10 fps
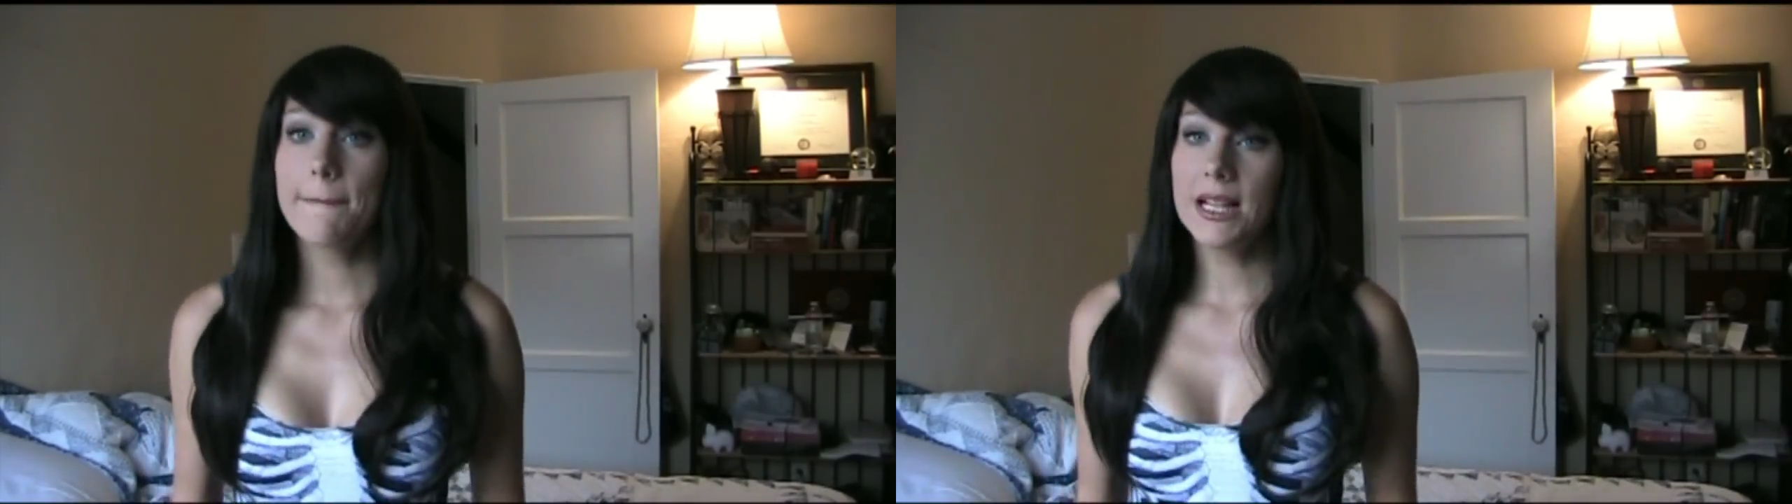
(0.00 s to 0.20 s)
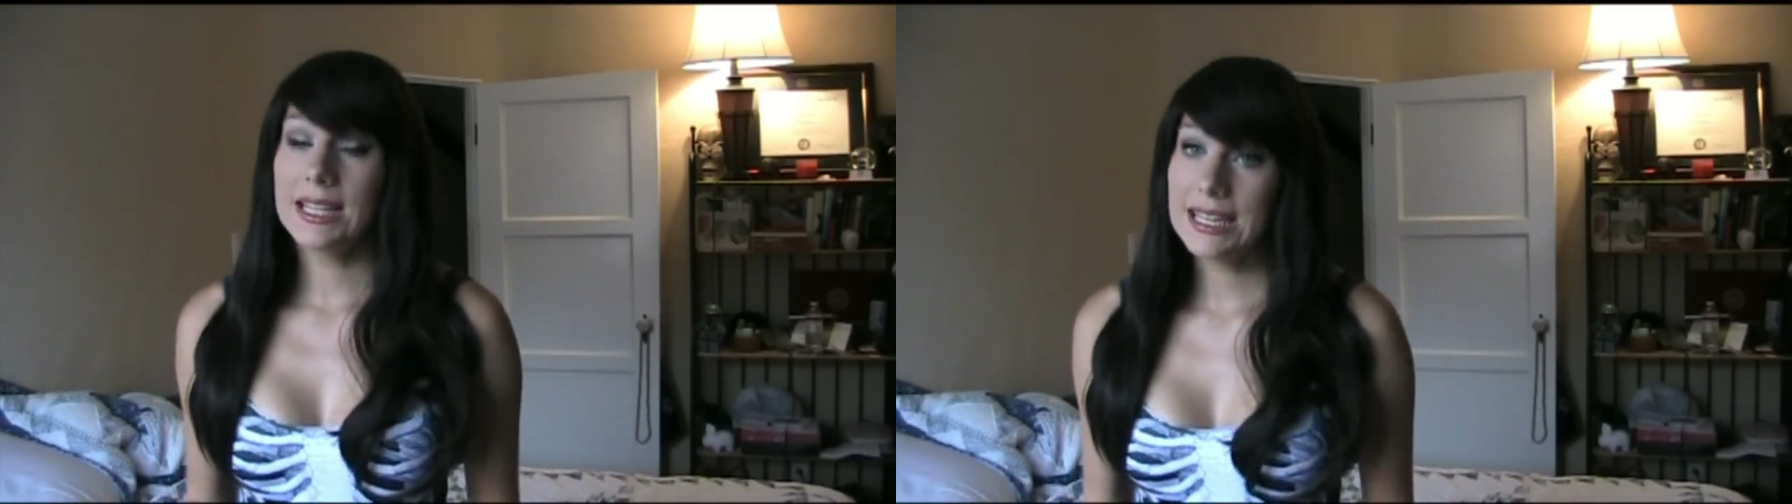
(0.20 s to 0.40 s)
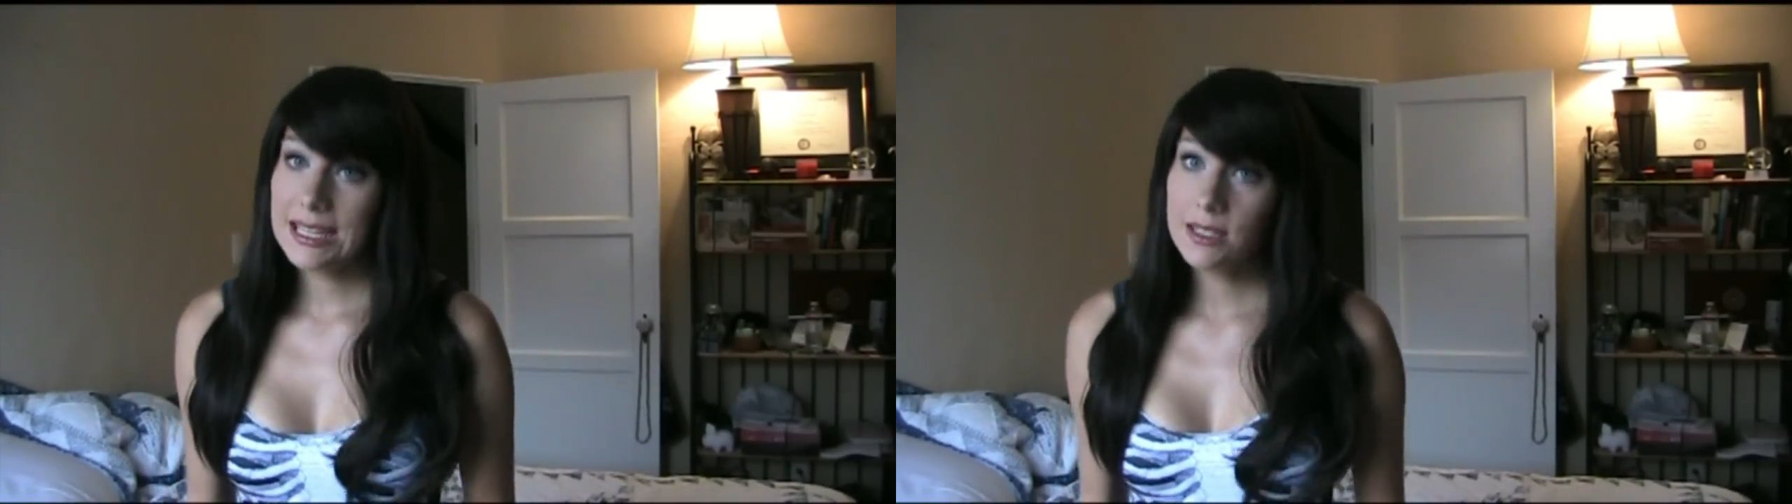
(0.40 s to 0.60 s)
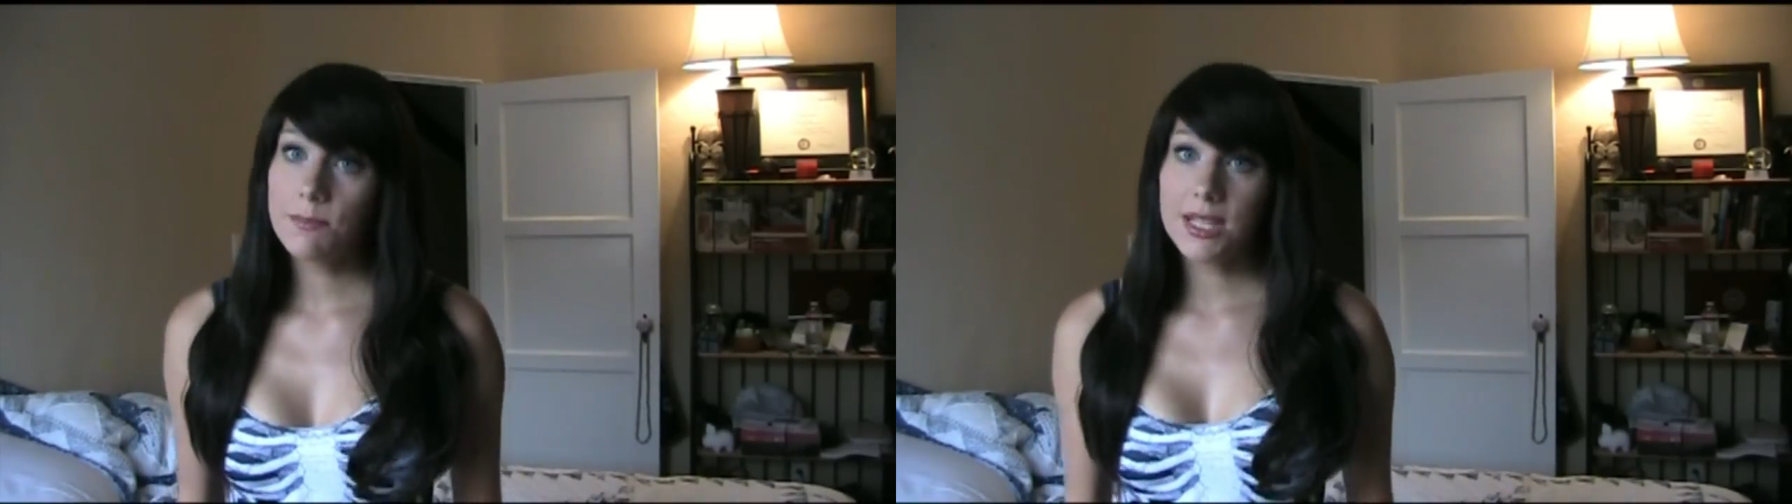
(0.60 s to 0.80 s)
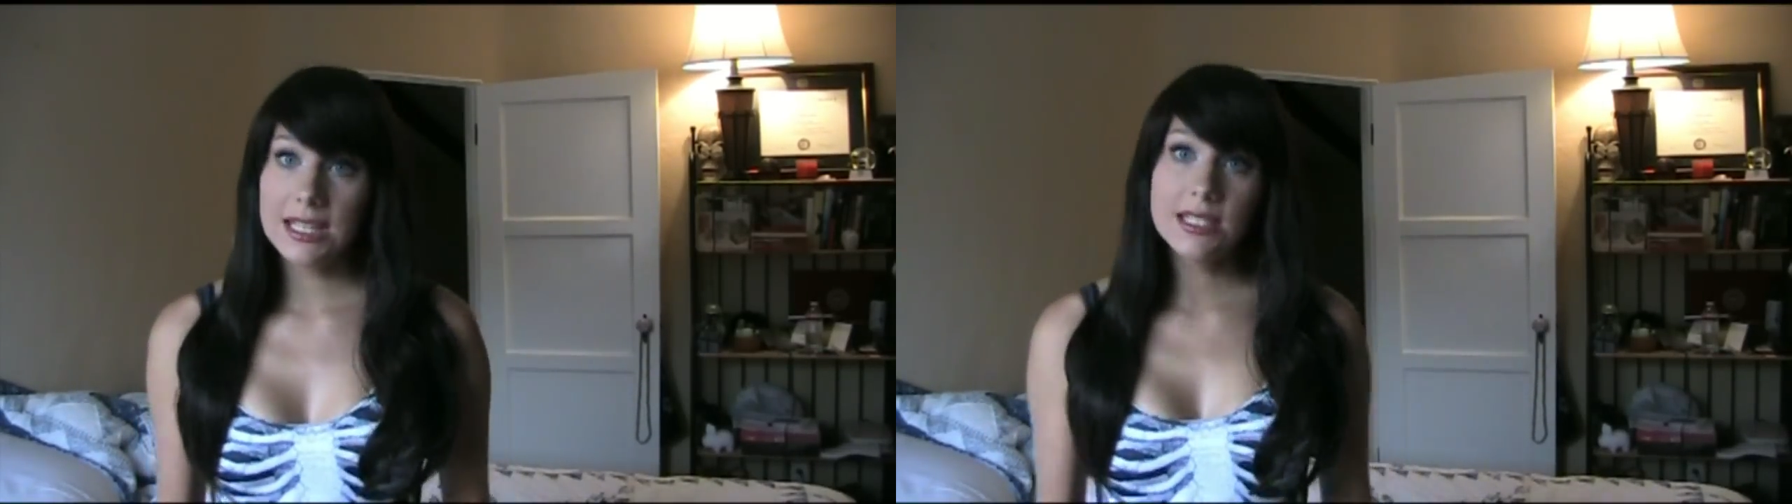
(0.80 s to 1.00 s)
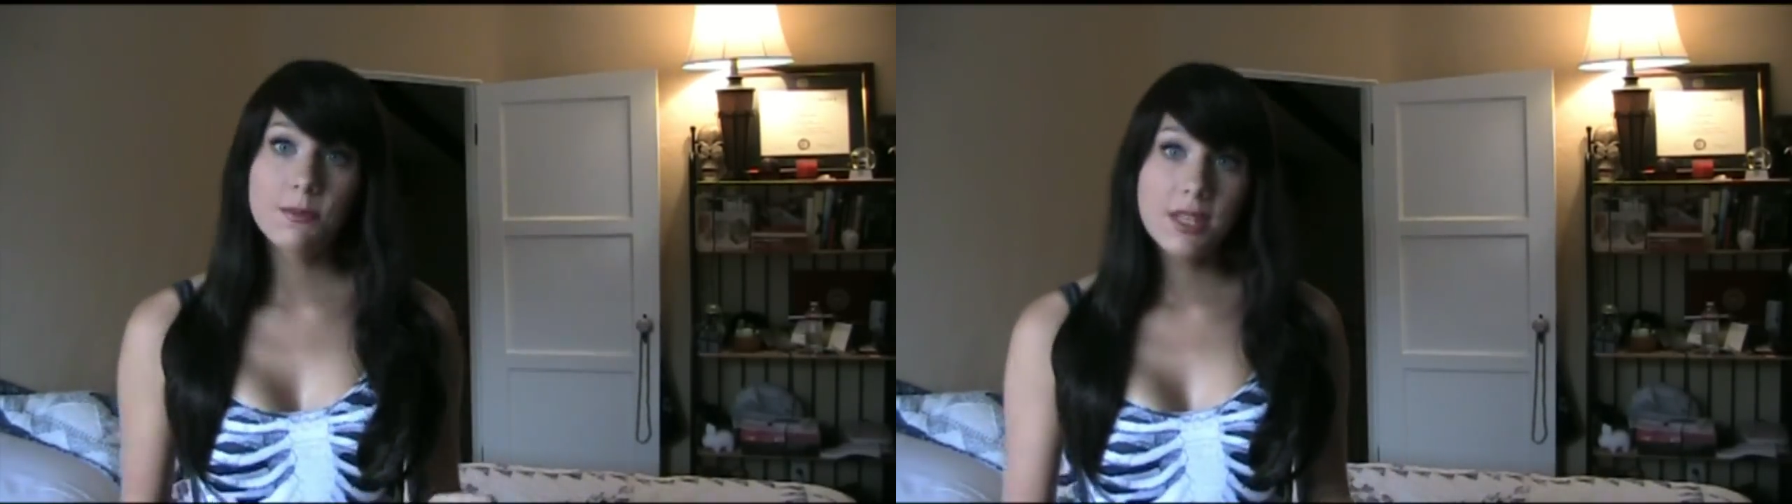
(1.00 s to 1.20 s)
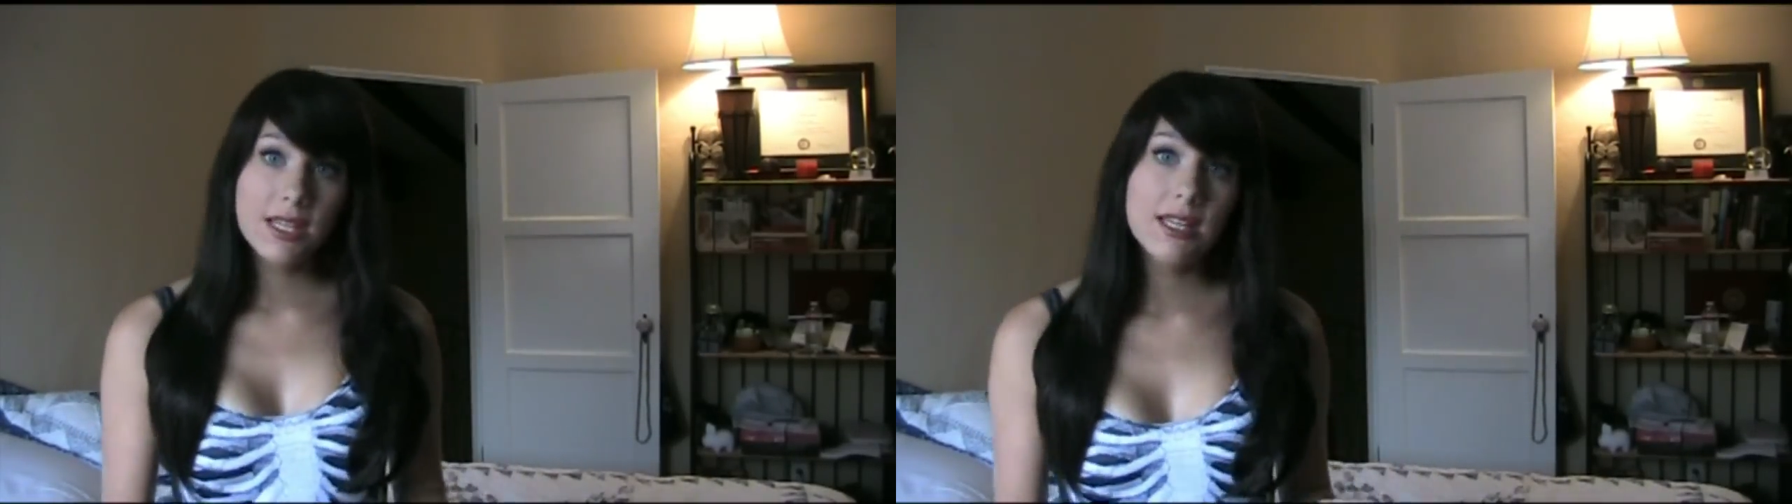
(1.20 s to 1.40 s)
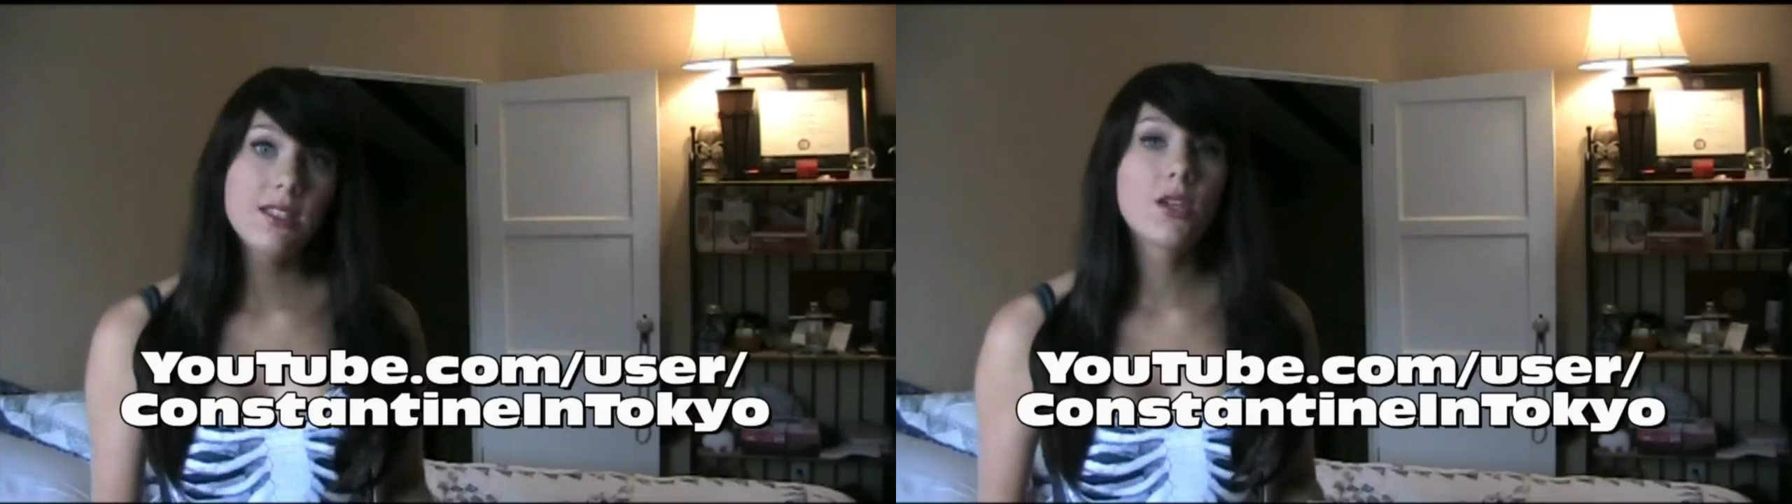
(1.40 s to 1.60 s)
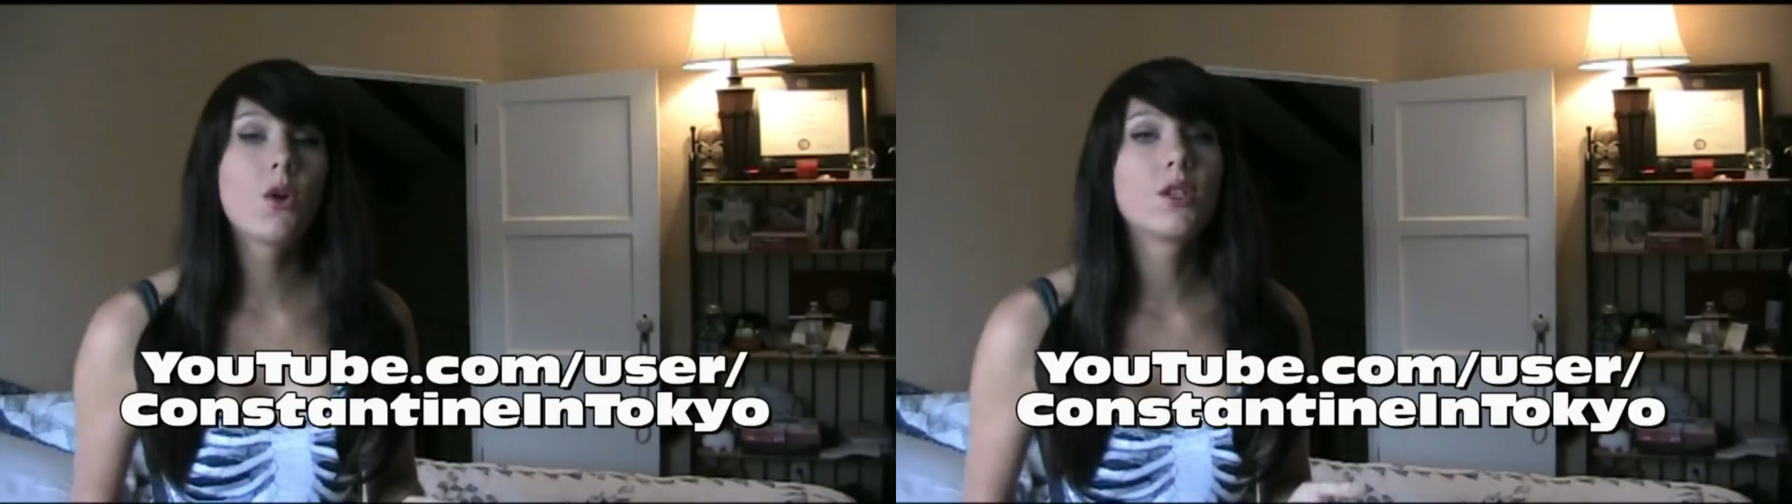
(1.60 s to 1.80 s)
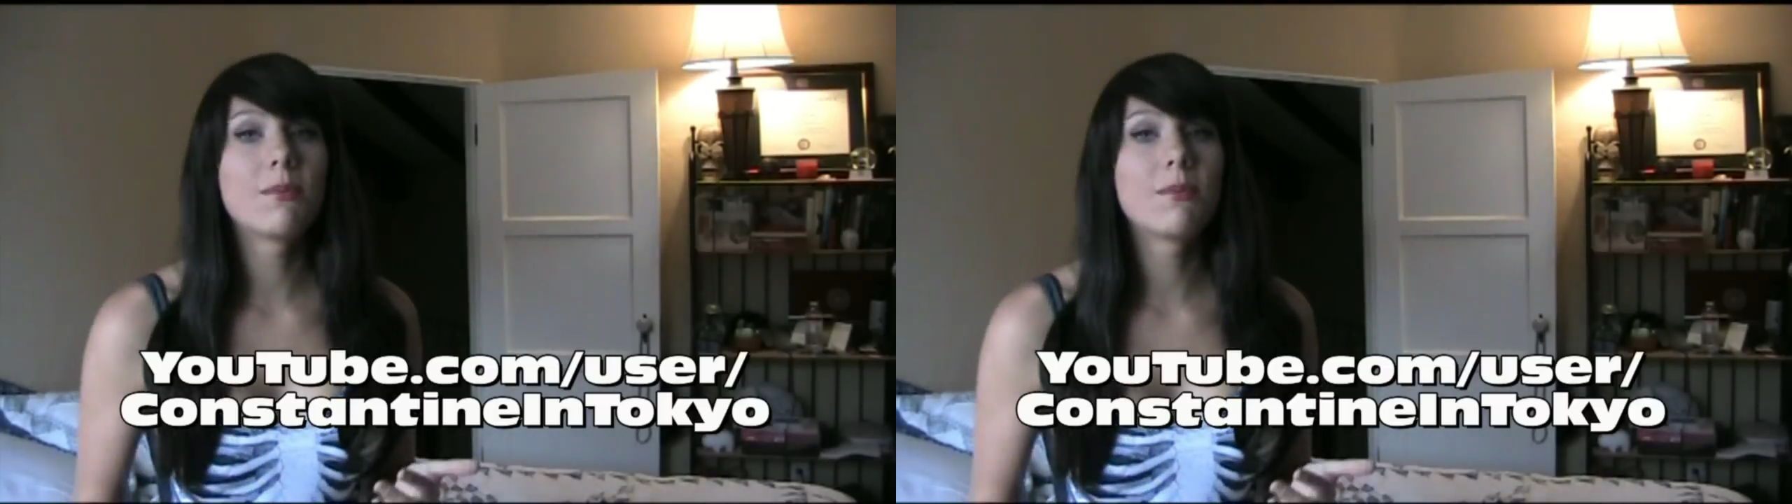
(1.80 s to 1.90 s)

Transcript: please, please, please go